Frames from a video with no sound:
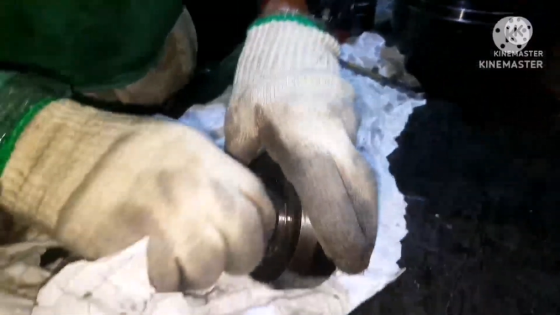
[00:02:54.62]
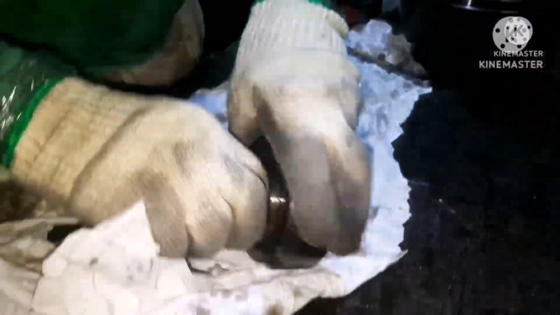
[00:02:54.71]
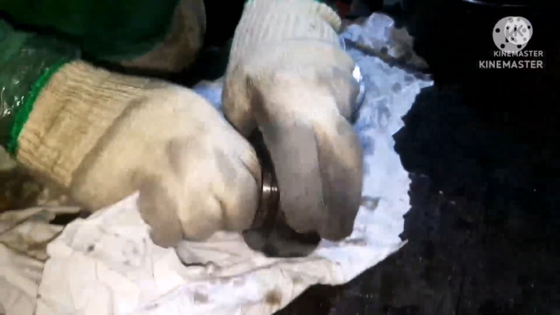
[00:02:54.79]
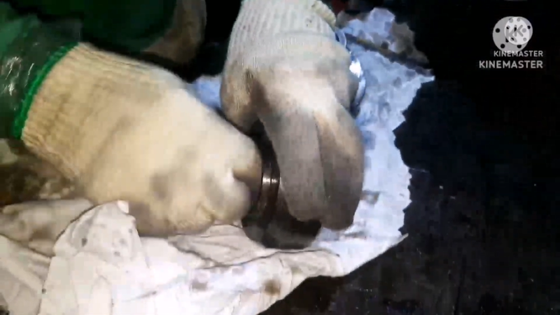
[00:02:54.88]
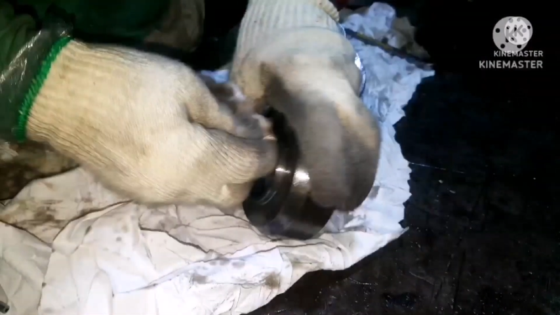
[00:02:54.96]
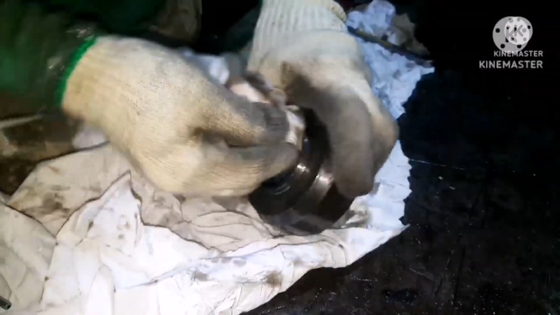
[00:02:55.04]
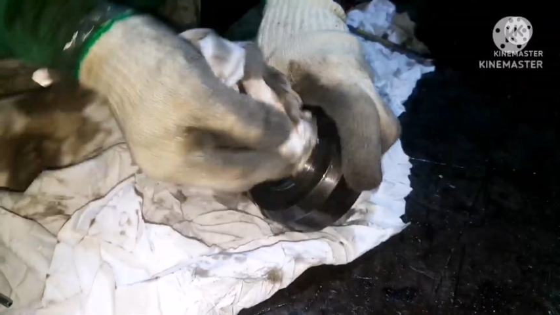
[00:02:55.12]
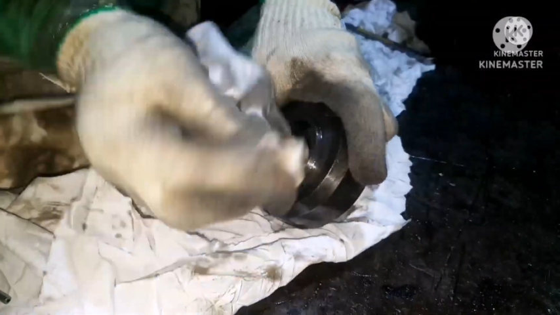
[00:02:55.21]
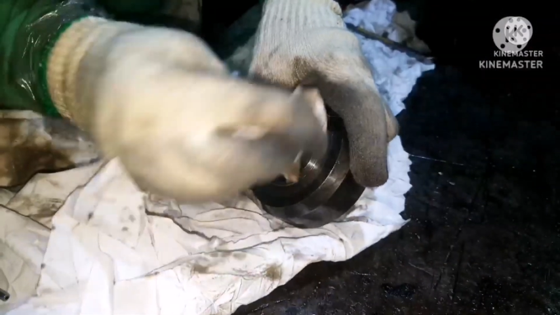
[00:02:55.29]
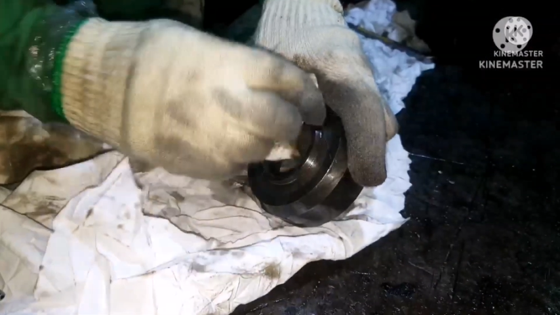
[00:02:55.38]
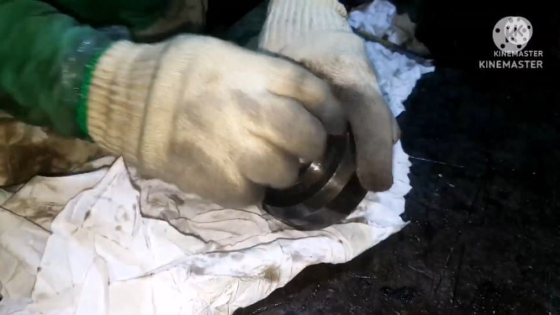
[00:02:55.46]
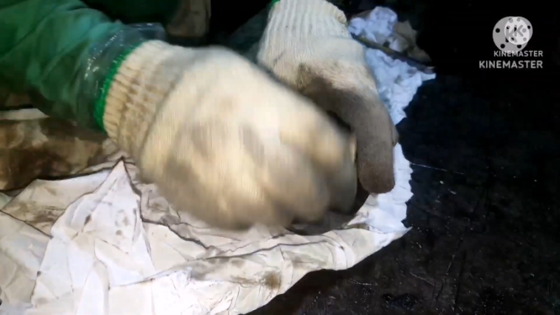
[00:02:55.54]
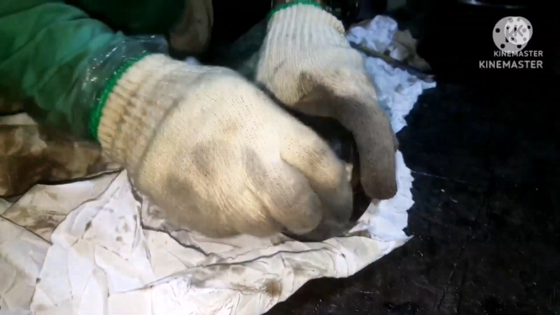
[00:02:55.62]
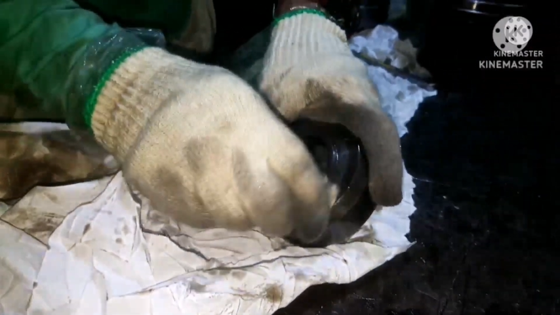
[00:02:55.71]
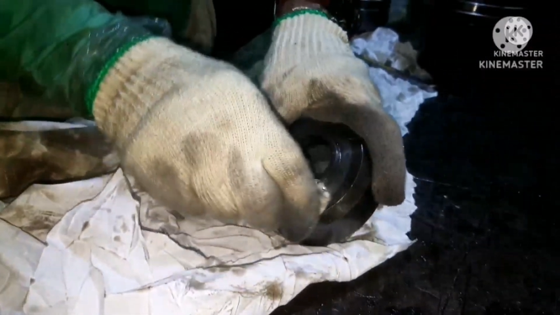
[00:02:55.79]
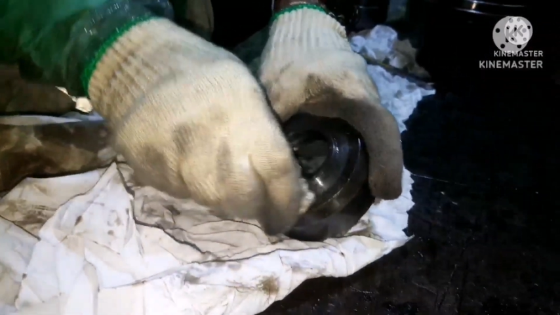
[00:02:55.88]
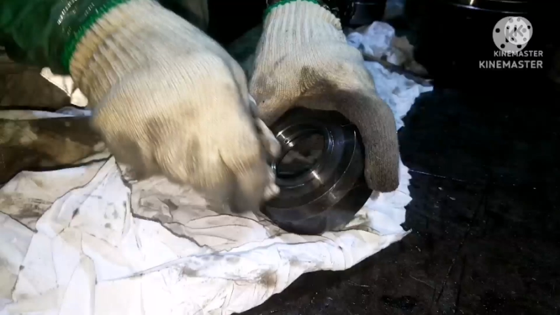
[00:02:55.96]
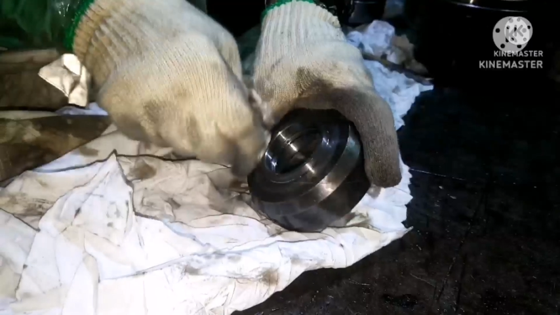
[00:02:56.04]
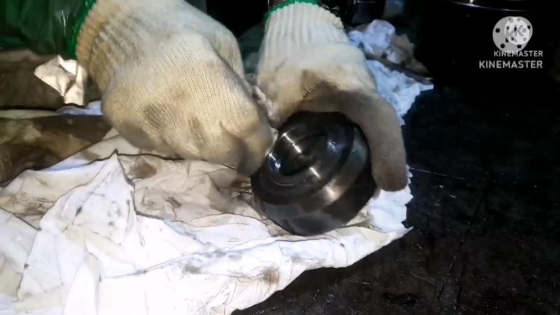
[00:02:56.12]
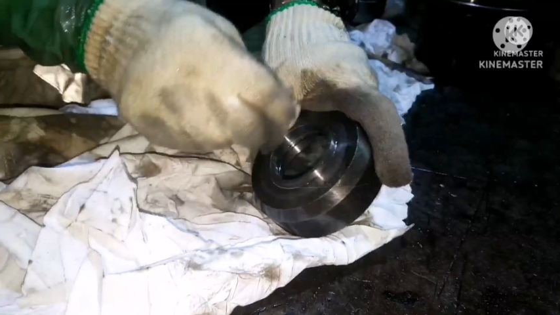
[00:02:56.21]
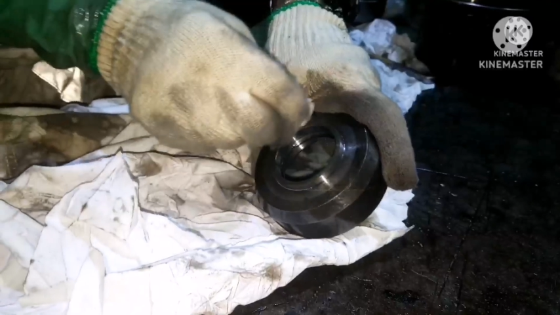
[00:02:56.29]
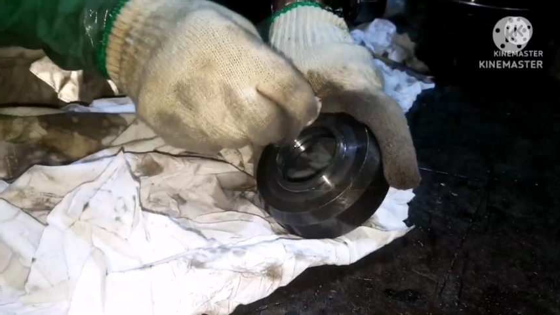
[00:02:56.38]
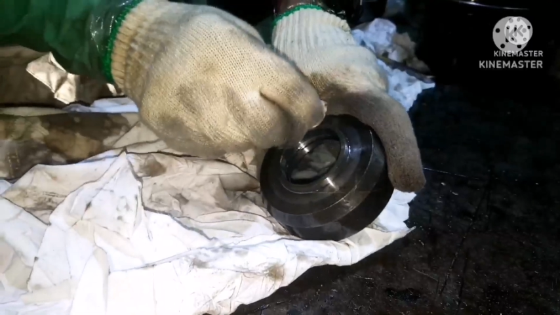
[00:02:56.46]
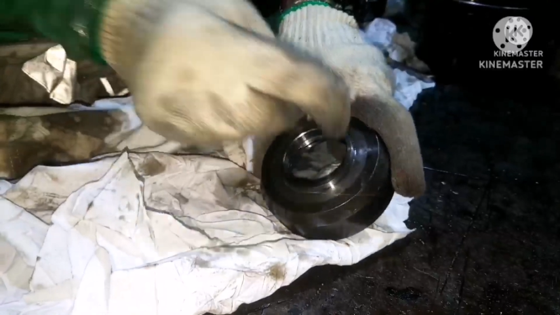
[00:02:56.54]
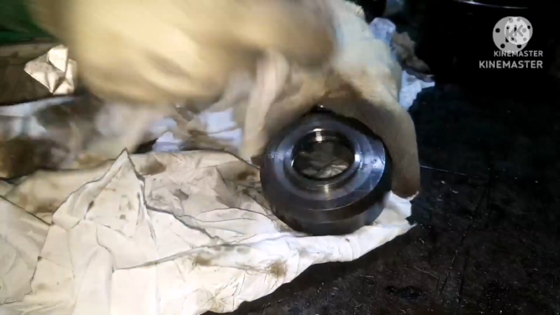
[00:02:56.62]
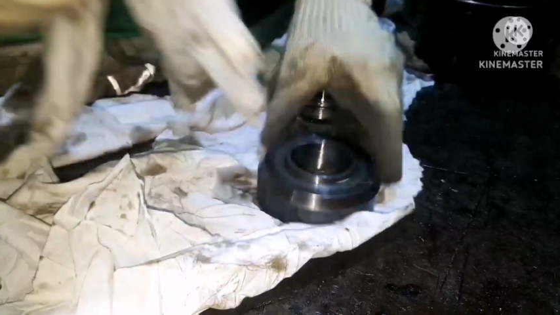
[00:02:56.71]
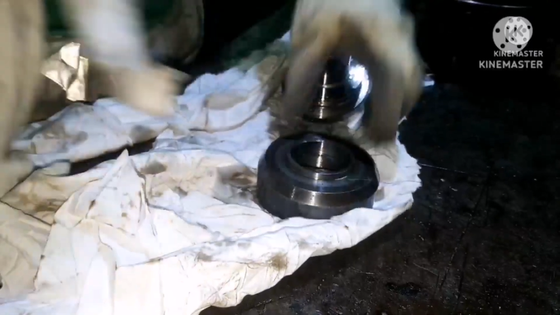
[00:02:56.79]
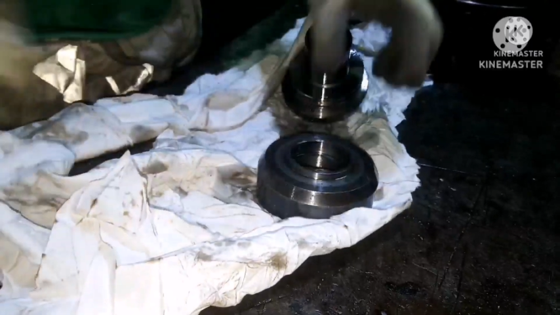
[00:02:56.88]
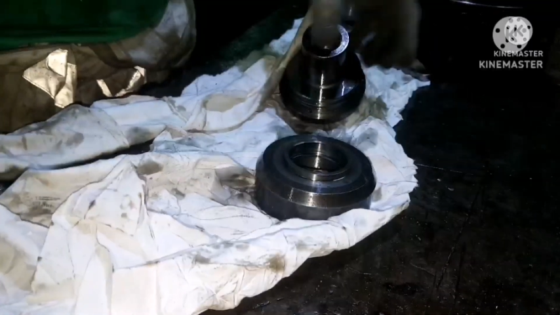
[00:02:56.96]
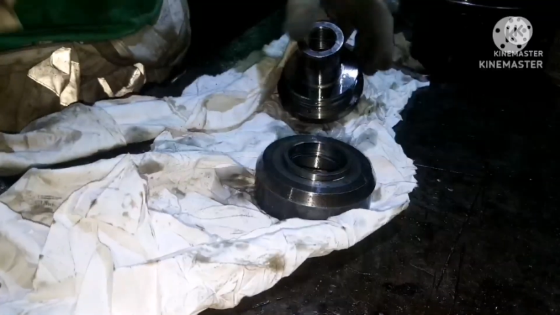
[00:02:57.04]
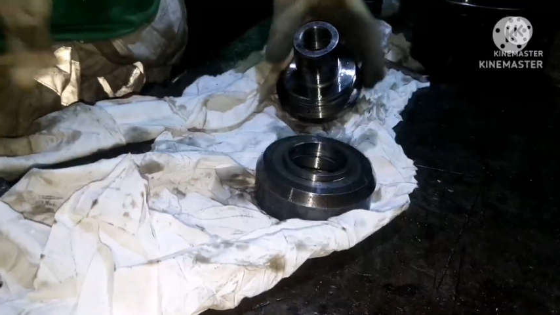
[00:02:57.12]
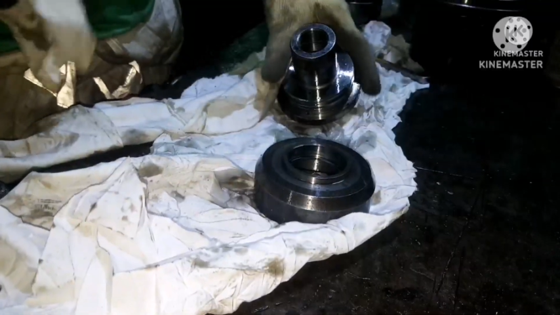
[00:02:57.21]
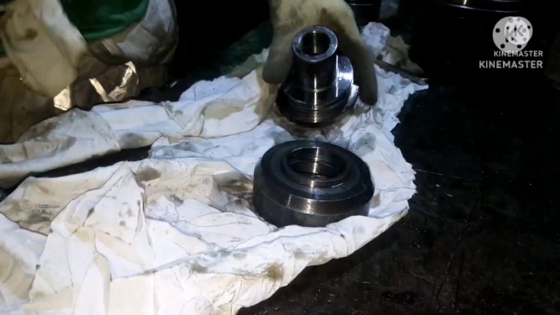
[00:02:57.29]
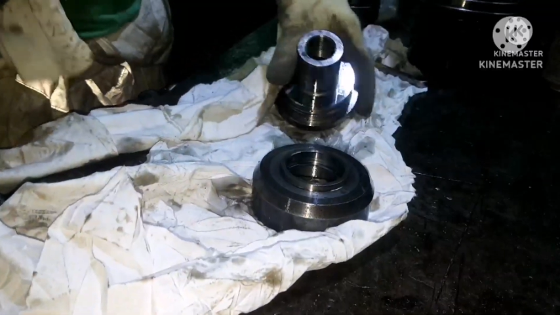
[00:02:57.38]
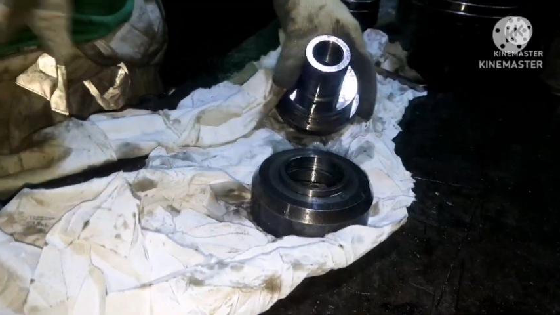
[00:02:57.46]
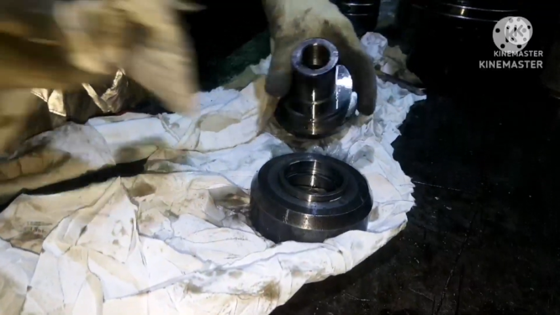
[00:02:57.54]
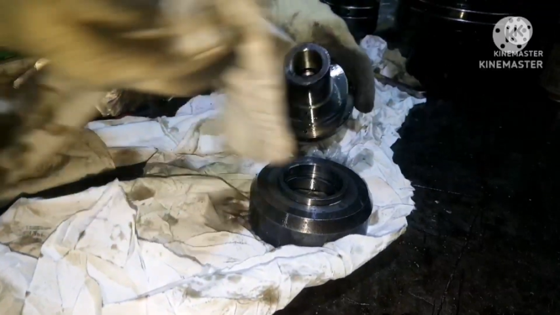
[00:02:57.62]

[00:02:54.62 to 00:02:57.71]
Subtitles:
Nobody's mouth can be seen.